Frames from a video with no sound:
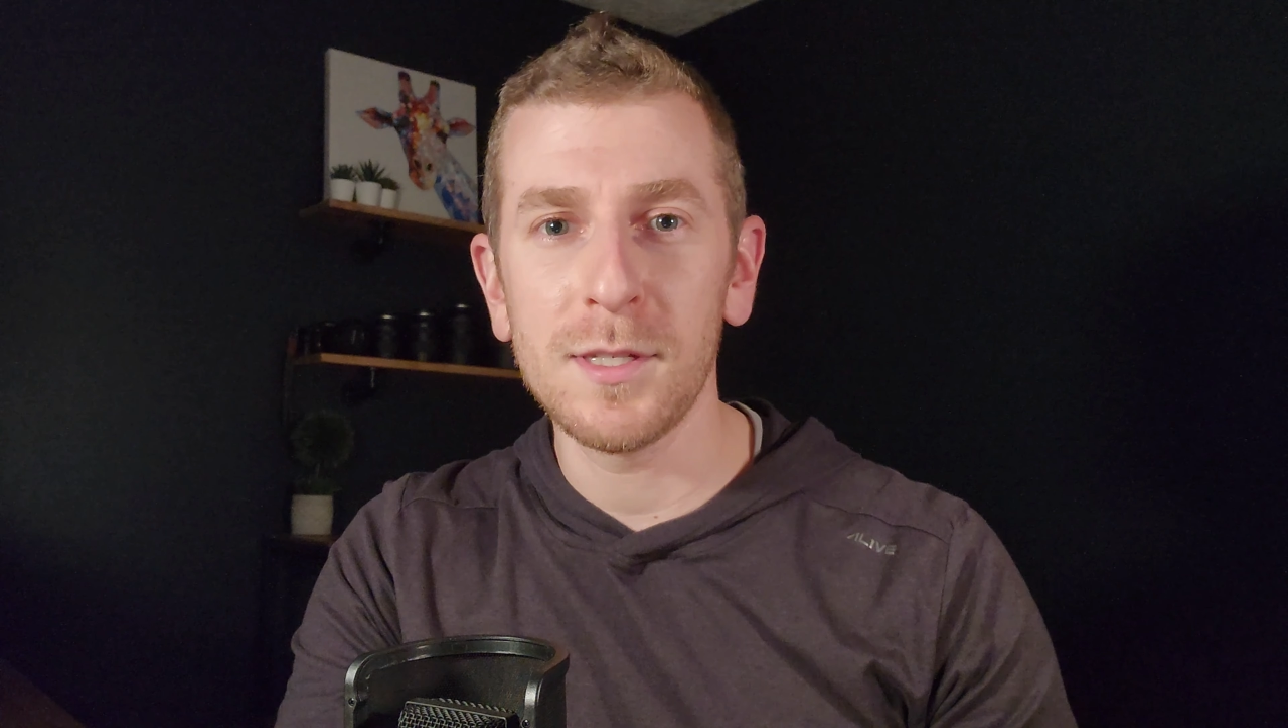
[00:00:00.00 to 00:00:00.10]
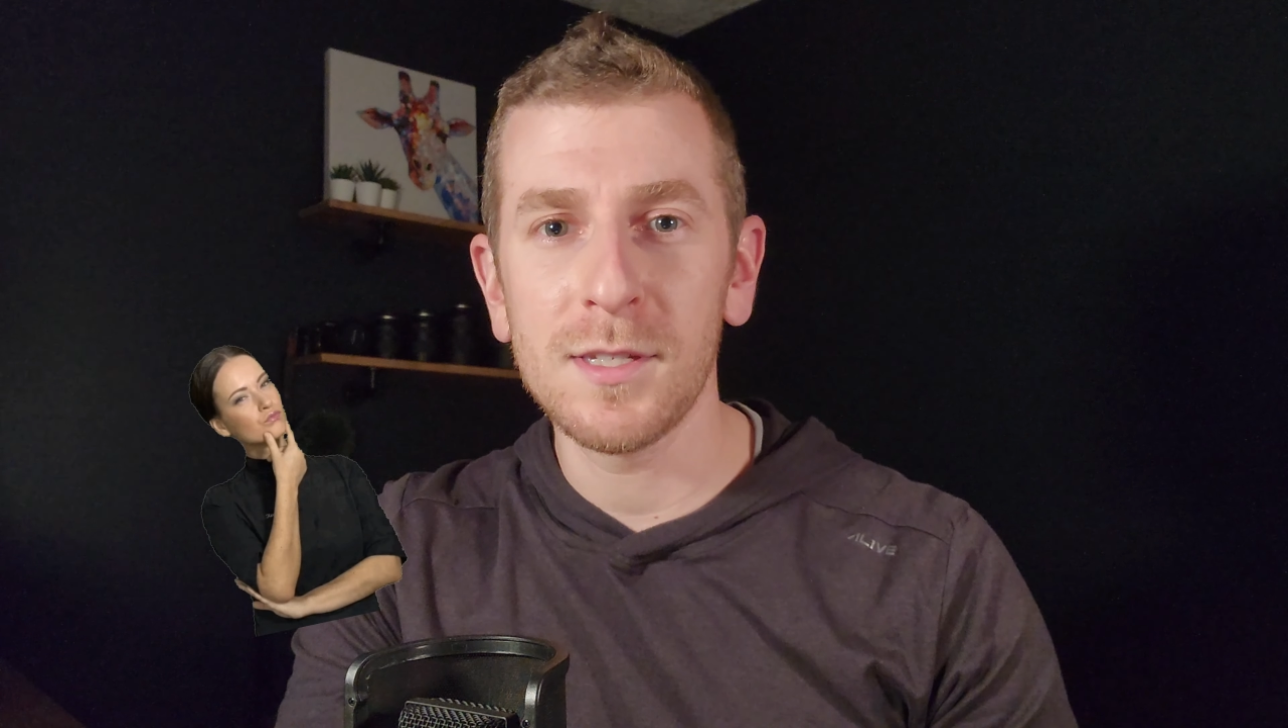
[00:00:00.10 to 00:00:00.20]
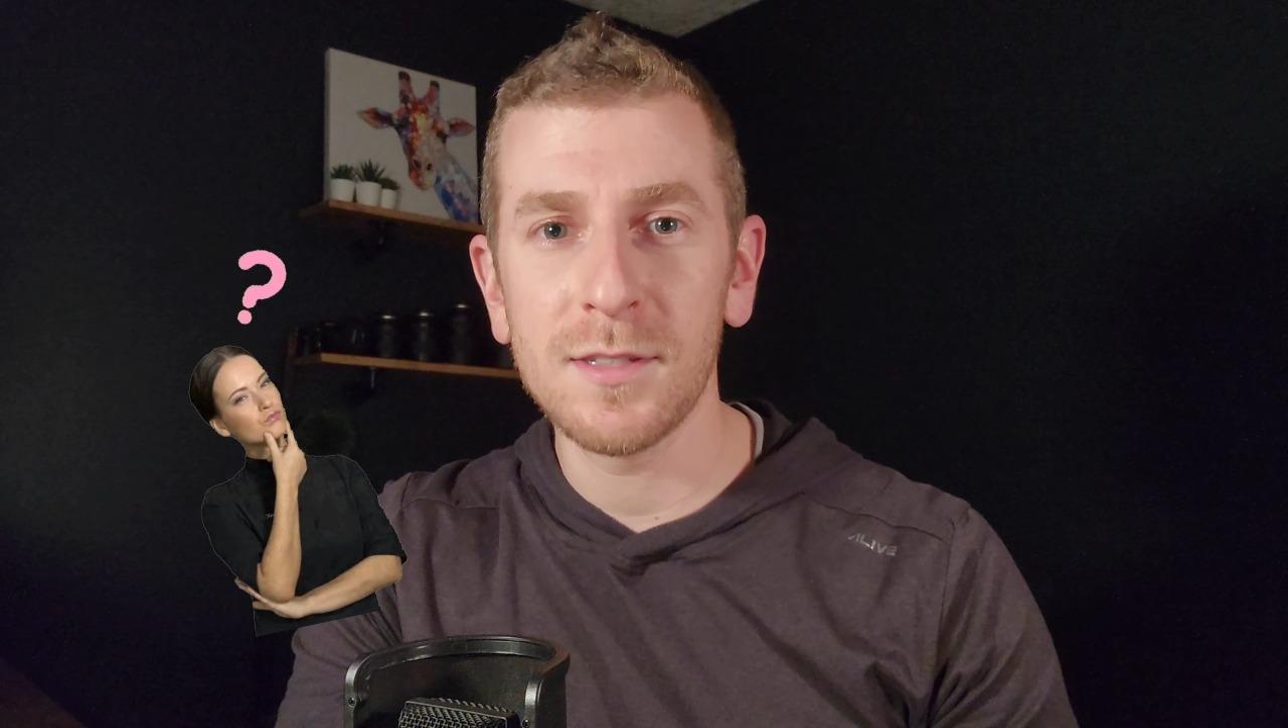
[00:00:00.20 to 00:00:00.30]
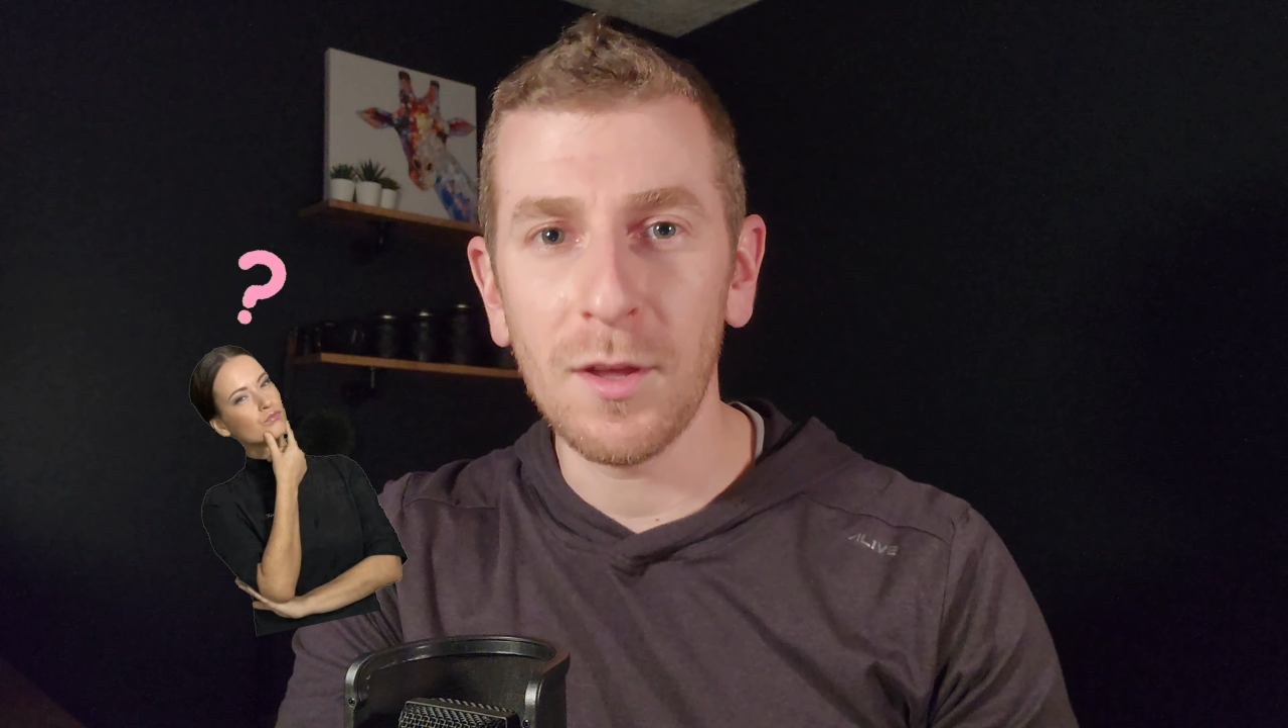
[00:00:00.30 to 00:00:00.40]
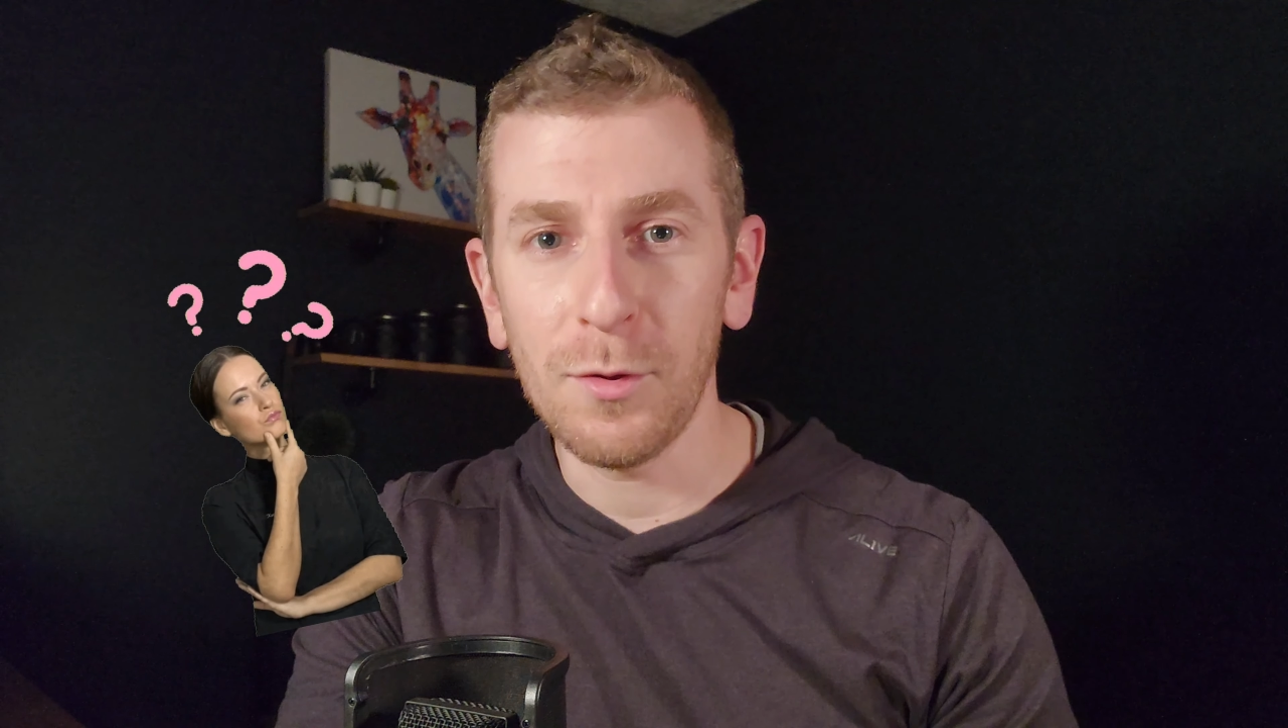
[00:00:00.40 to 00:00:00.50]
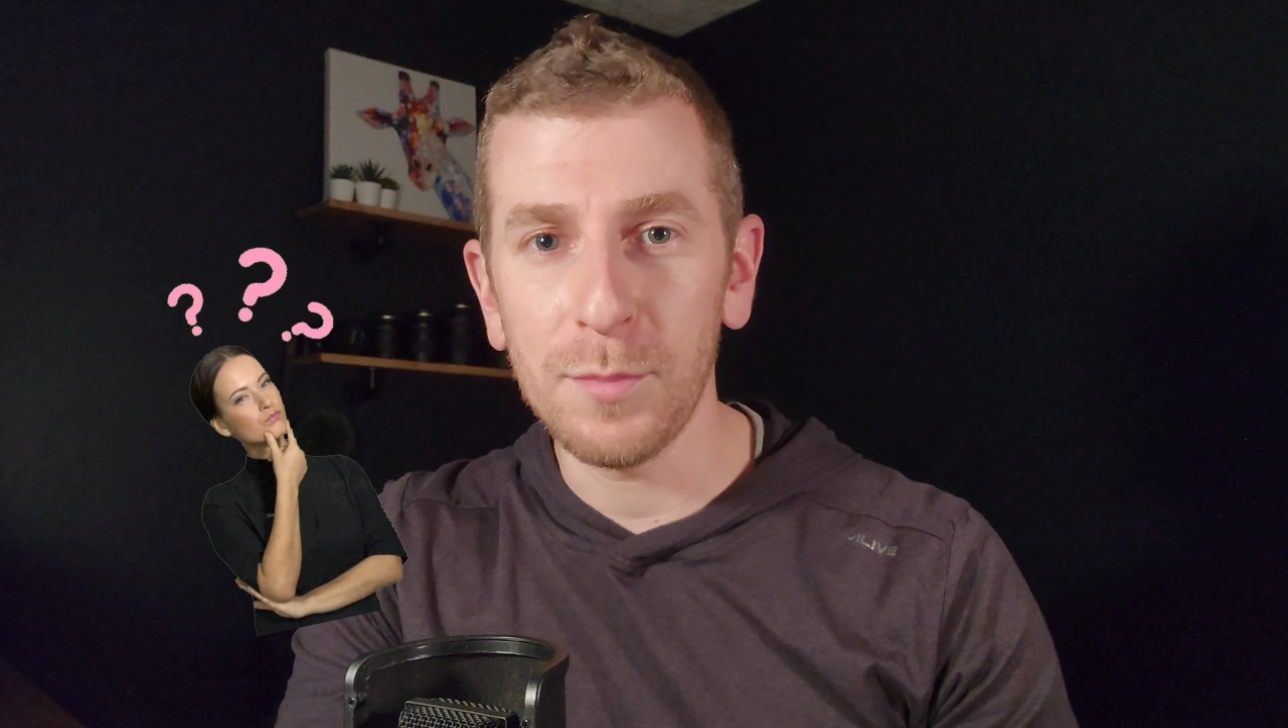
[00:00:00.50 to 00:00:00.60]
still